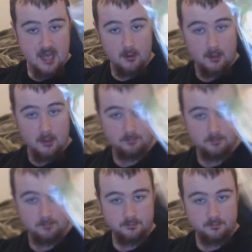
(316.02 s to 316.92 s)
way.
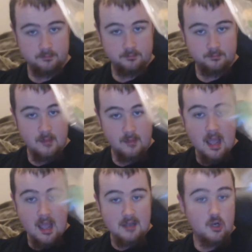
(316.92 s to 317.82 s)

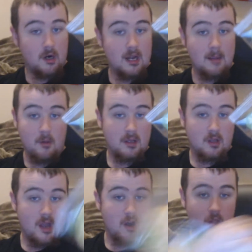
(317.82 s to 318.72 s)
Sorry about the
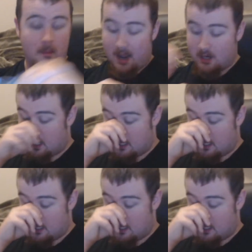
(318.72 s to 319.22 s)
glare on the packaging.